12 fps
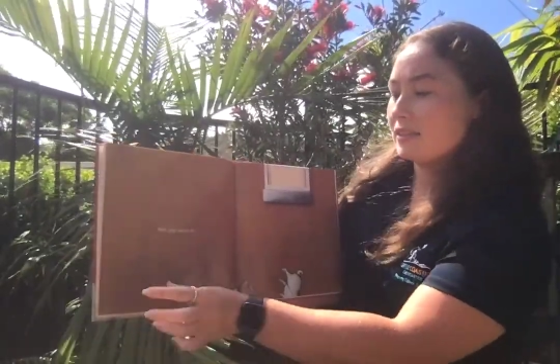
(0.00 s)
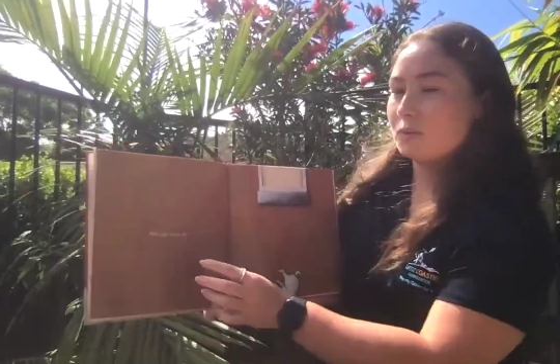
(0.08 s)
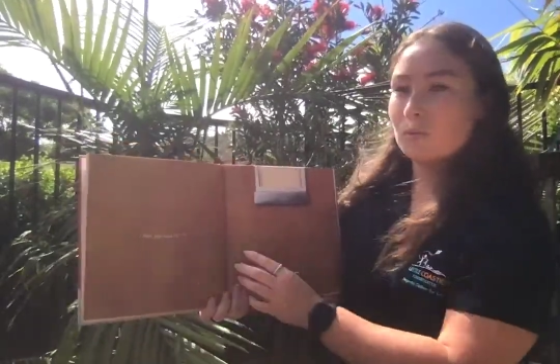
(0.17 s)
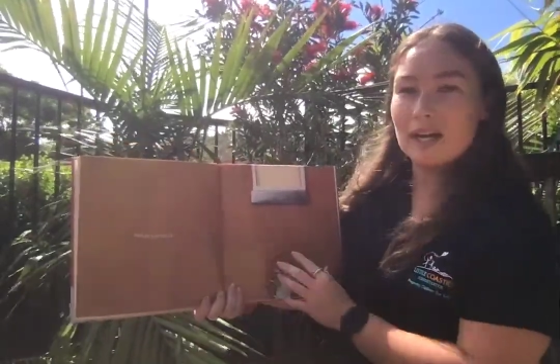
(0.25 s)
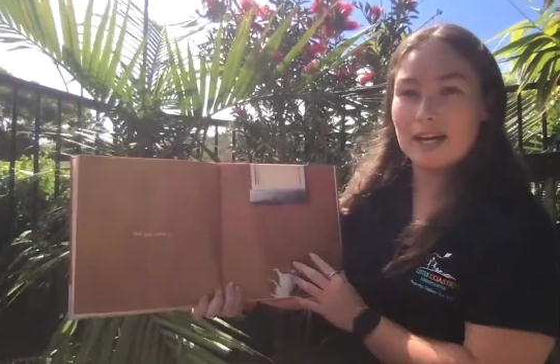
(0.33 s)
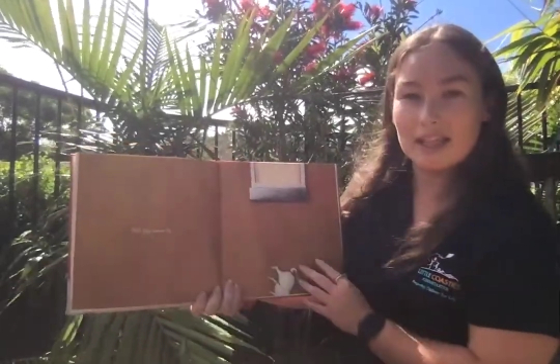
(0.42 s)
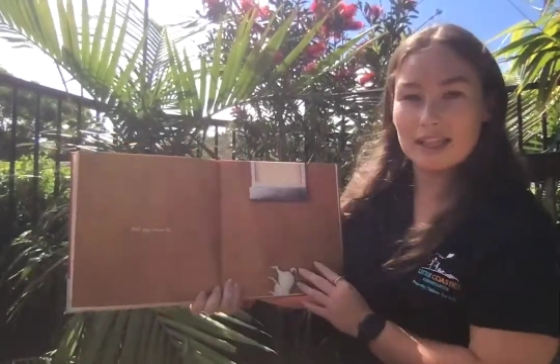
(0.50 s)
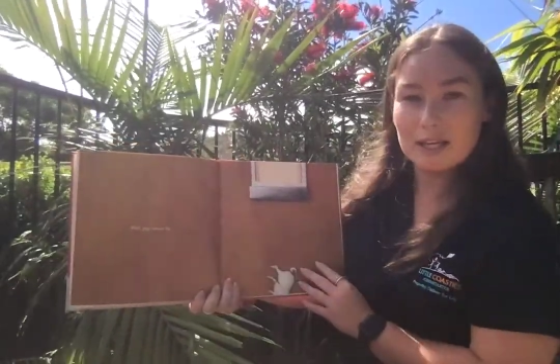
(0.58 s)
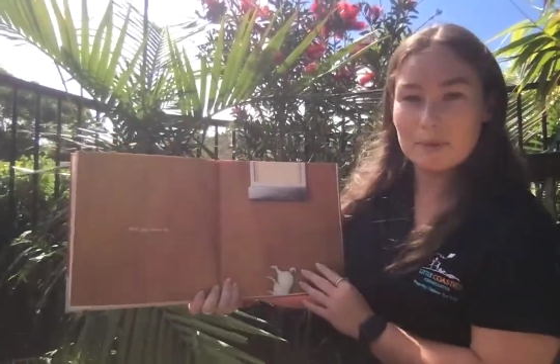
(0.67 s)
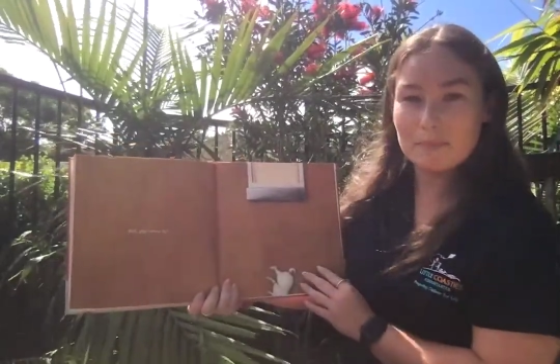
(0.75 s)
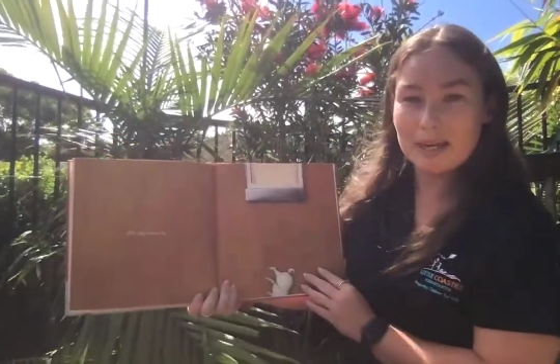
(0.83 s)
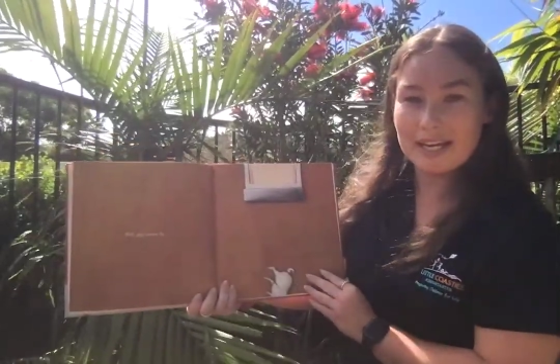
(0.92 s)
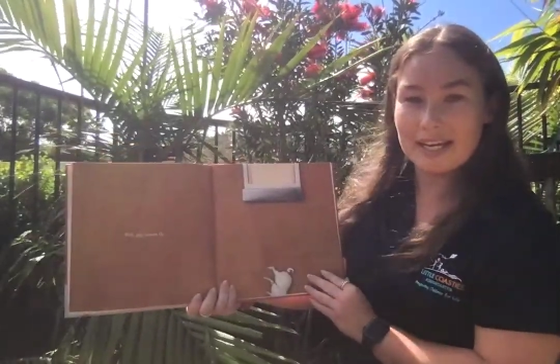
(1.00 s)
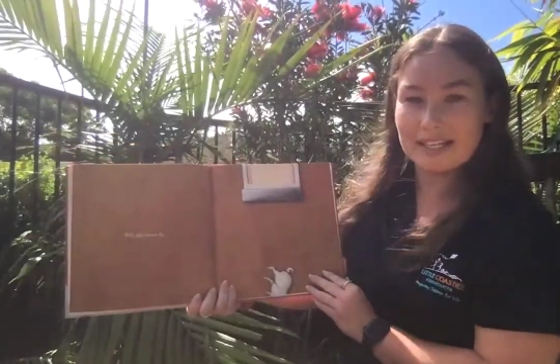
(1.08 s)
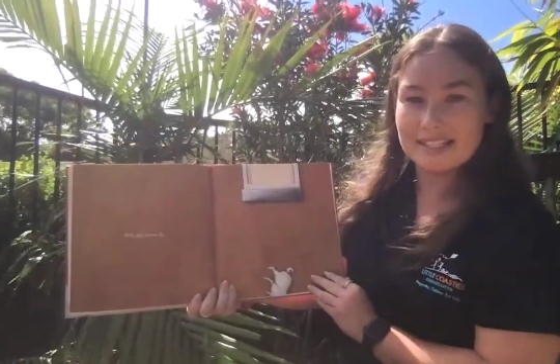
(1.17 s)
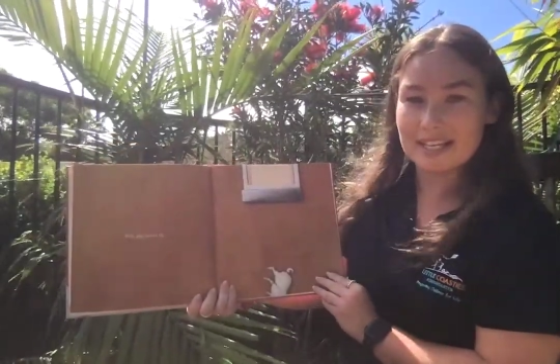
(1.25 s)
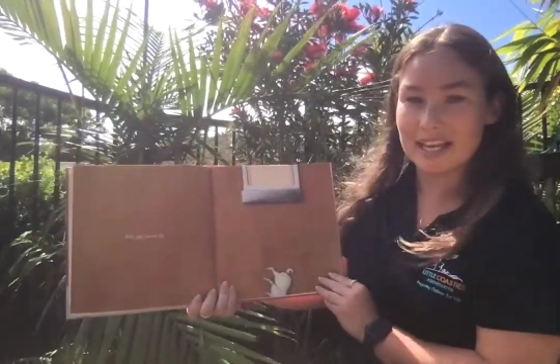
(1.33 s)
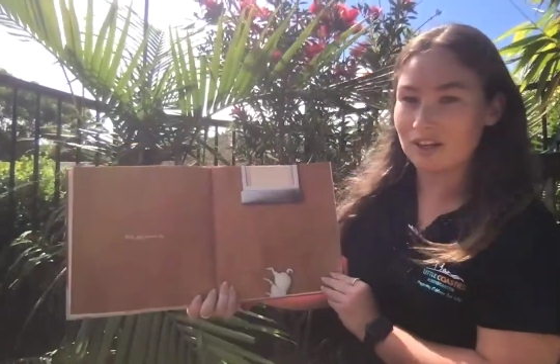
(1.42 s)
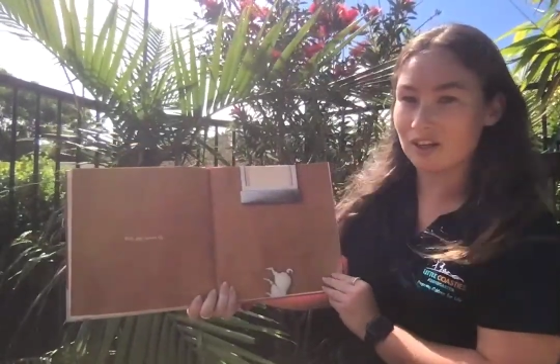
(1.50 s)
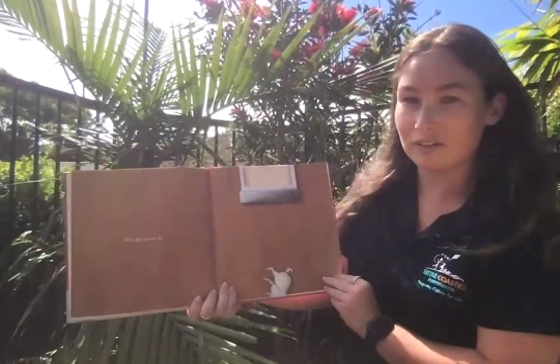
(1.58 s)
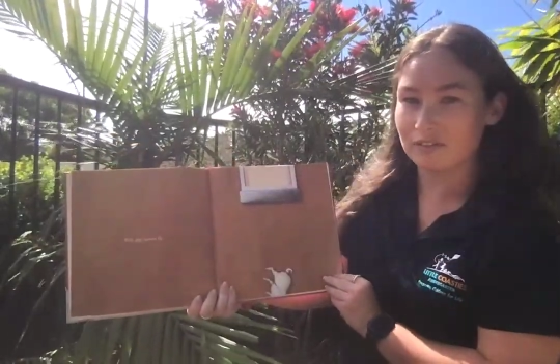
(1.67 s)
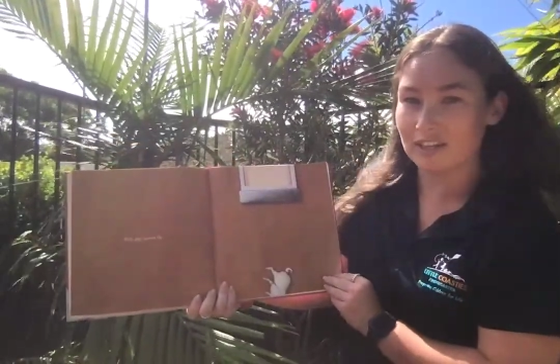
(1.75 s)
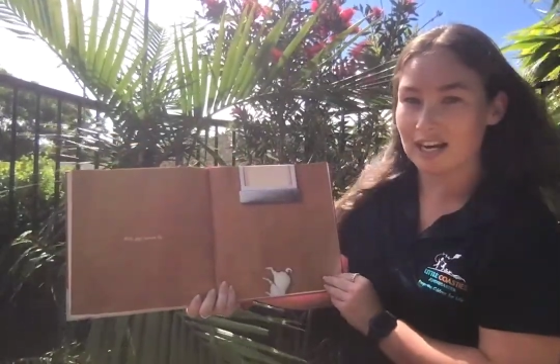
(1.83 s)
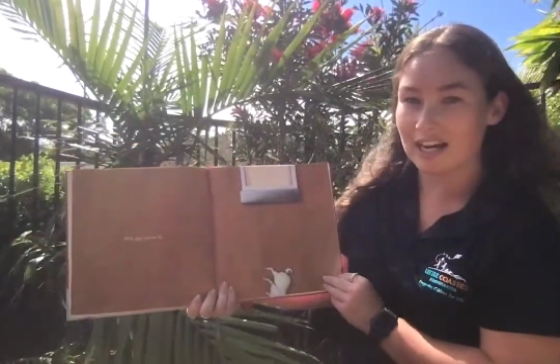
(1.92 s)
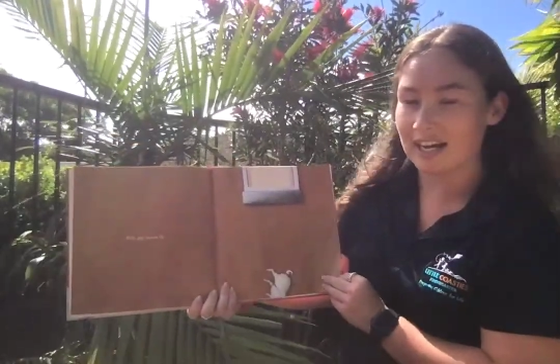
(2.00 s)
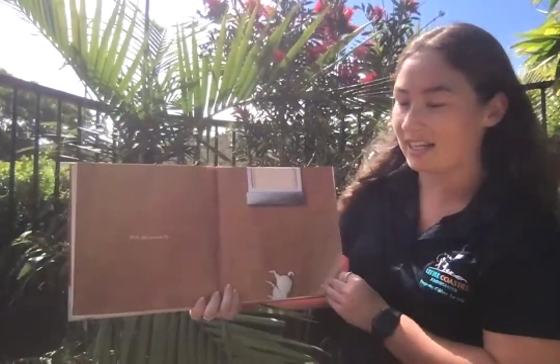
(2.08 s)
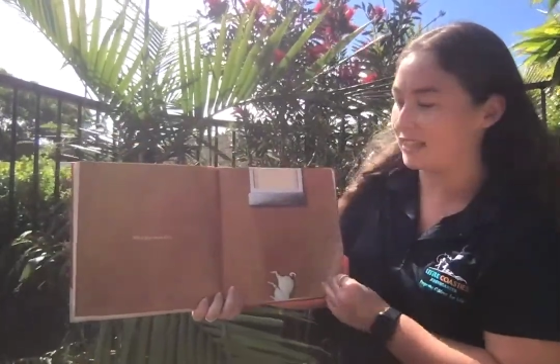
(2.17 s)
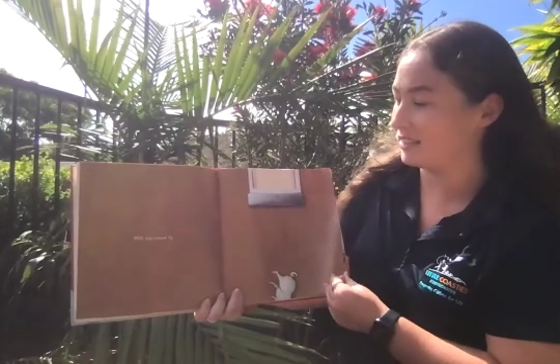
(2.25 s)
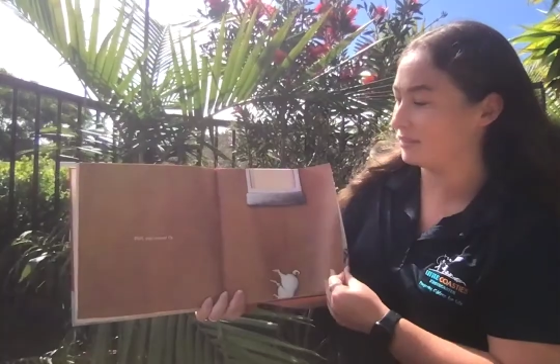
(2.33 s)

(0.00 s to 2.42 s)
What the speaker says: well, pigs cannot fly.